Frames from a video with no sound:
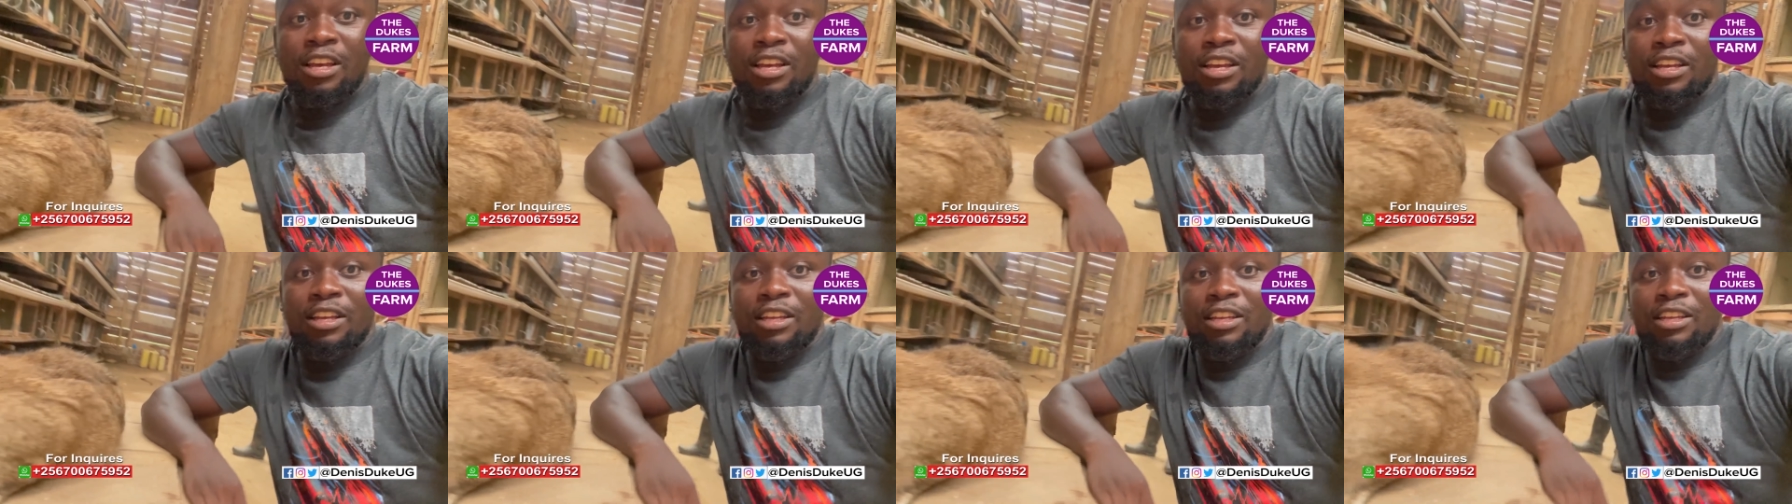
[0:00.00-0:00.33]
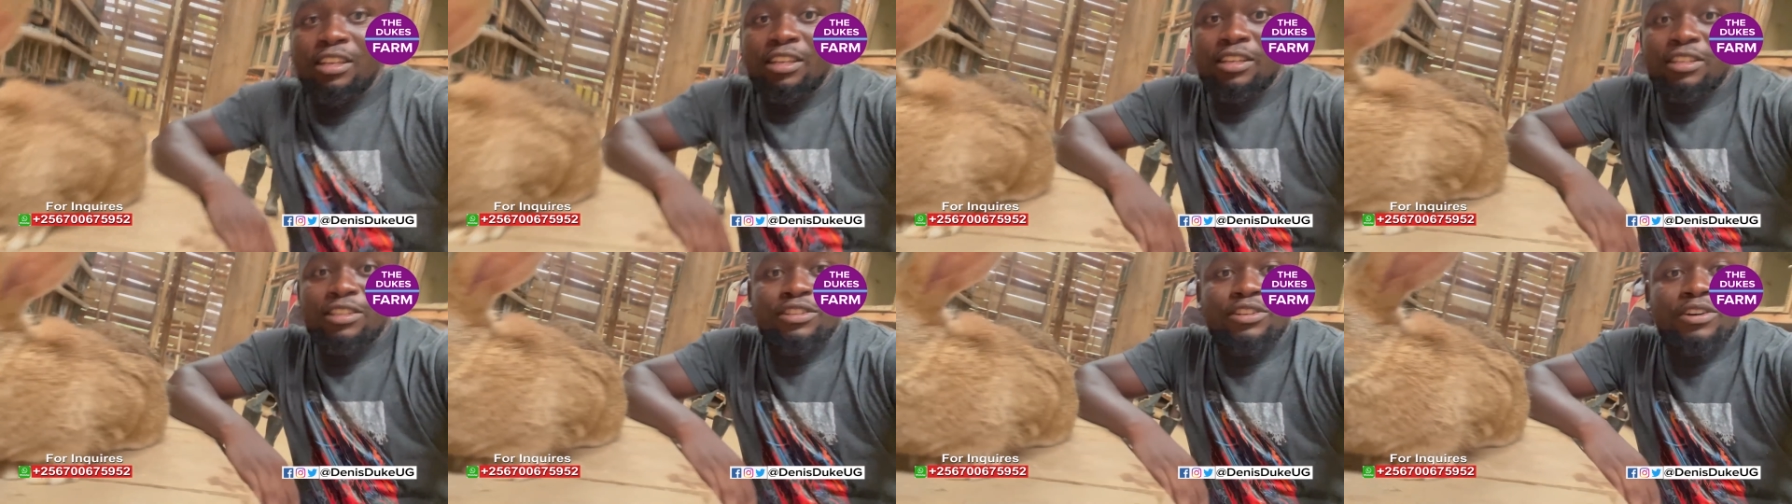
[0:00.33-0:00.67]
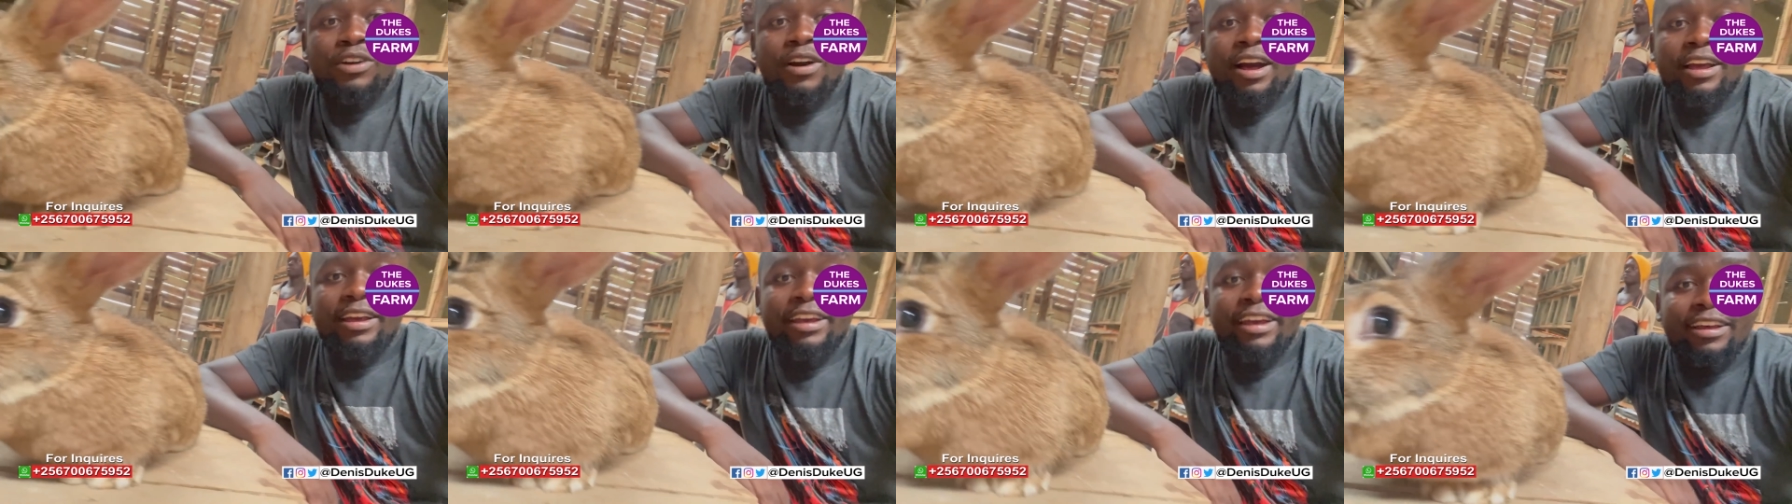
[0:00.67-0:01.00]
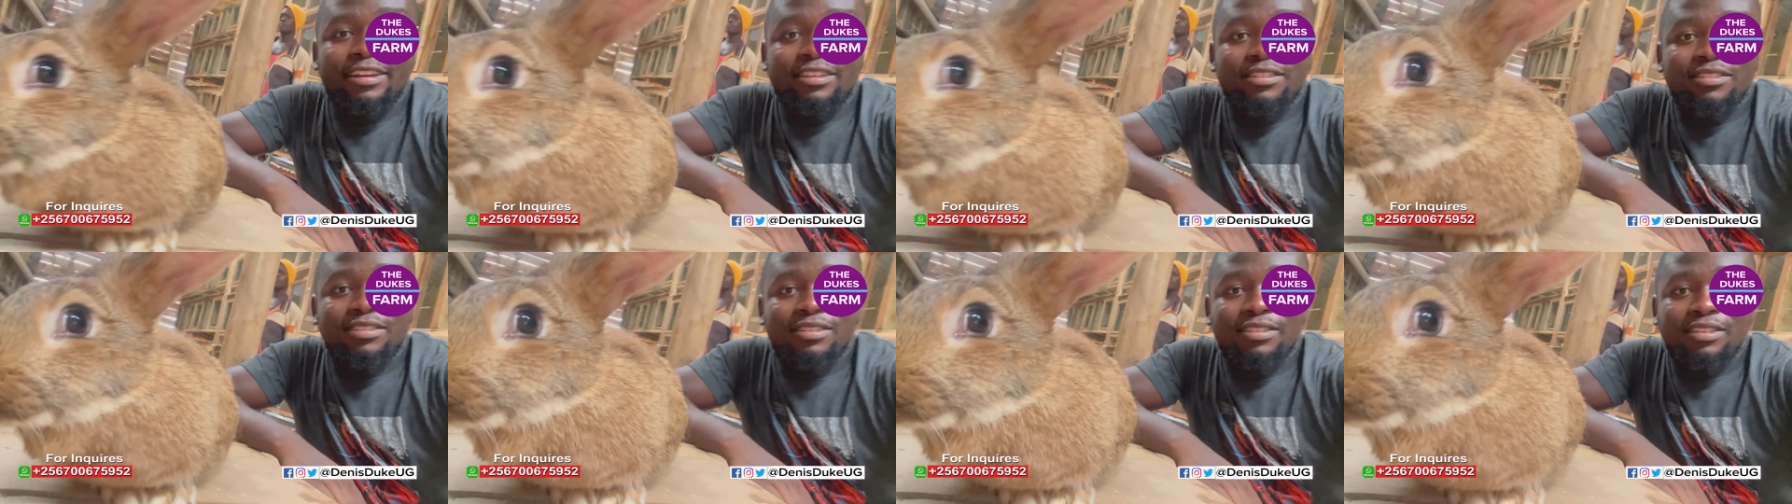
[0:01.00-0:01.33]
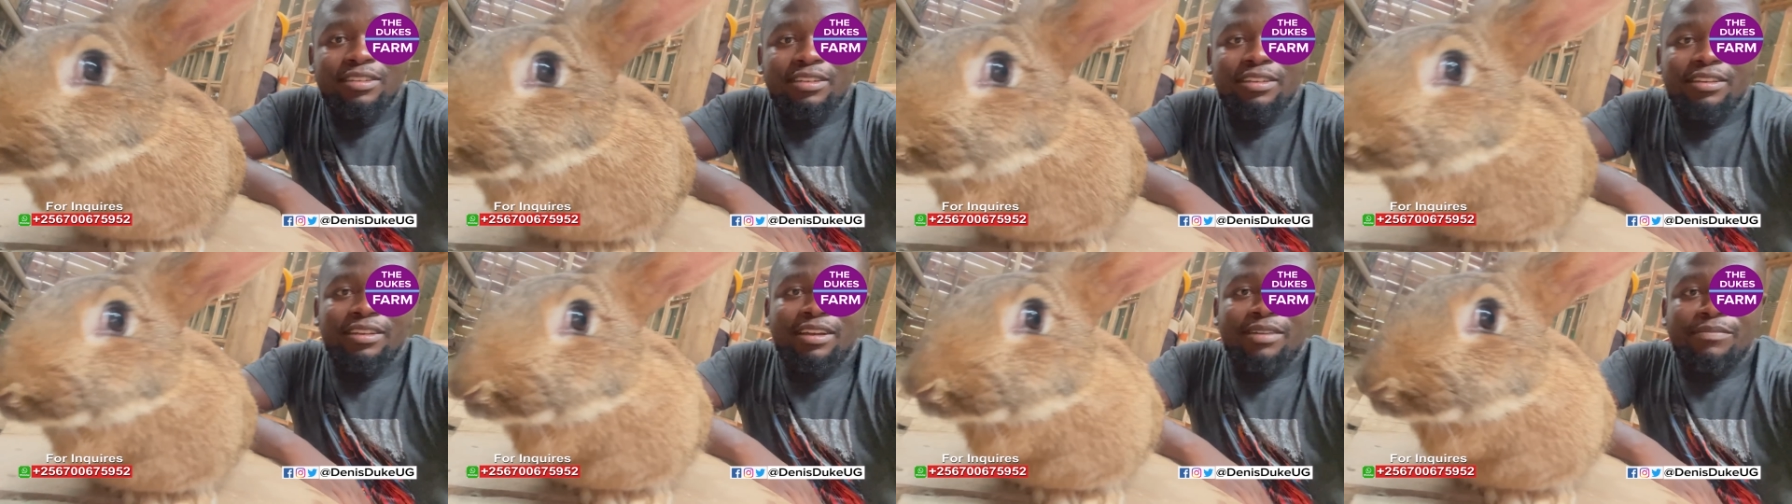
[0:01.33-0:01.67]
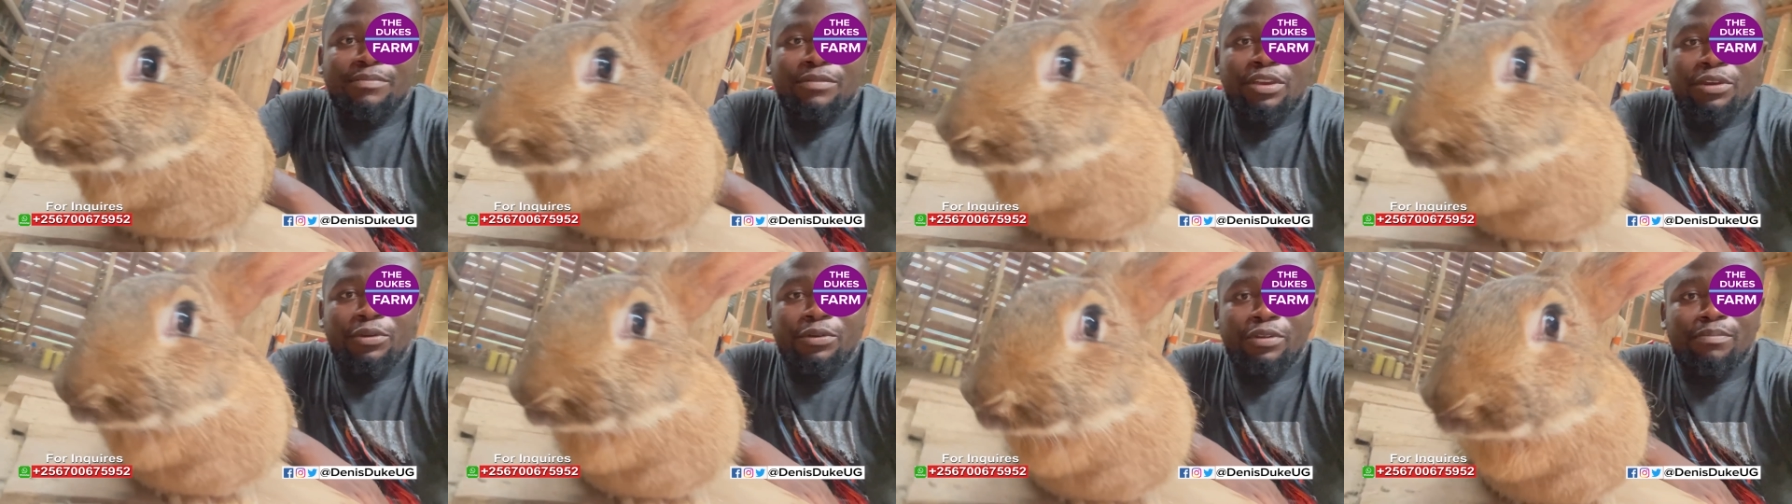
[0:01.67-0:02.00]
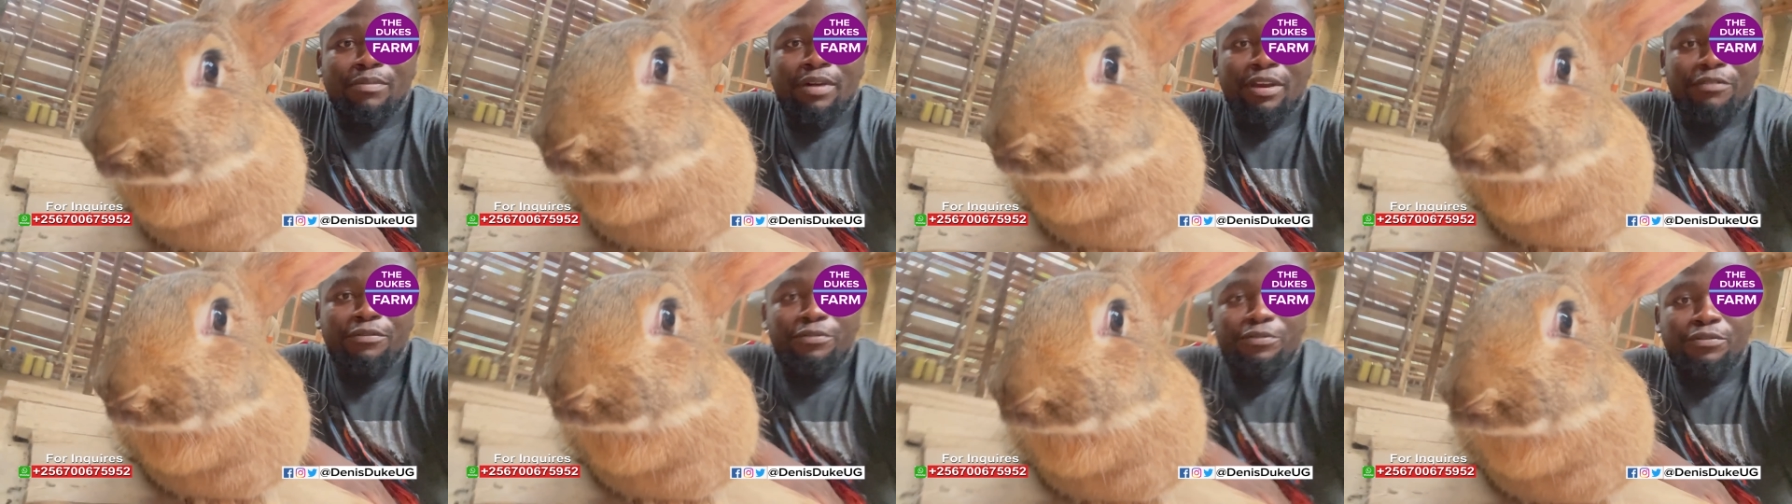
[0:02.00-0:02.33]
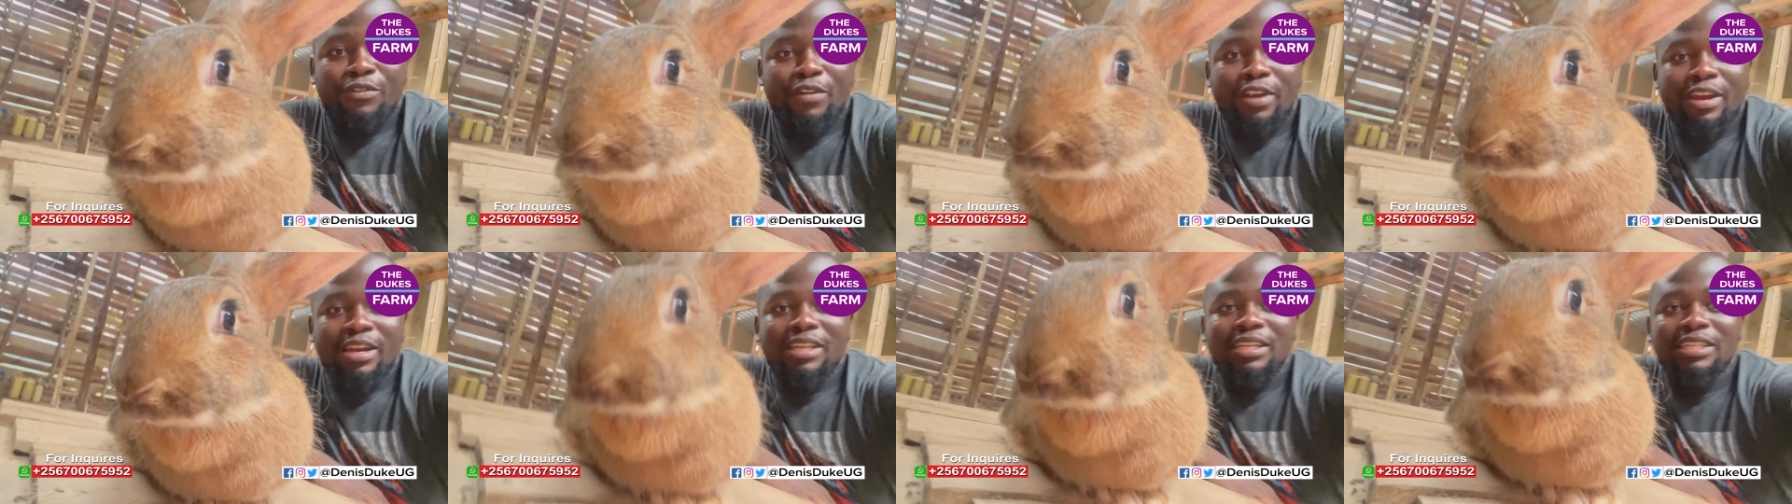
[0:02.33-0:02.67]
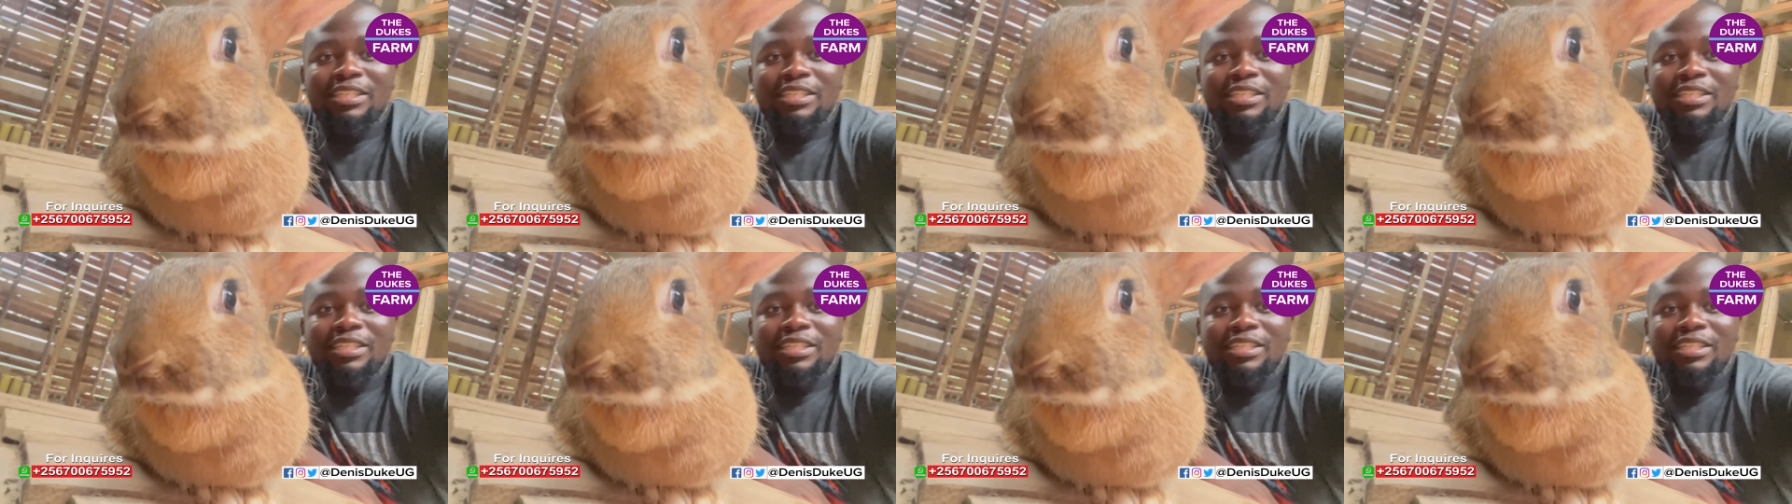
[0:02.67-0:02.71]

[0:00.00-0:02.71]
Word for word: I have always and I have always insisted,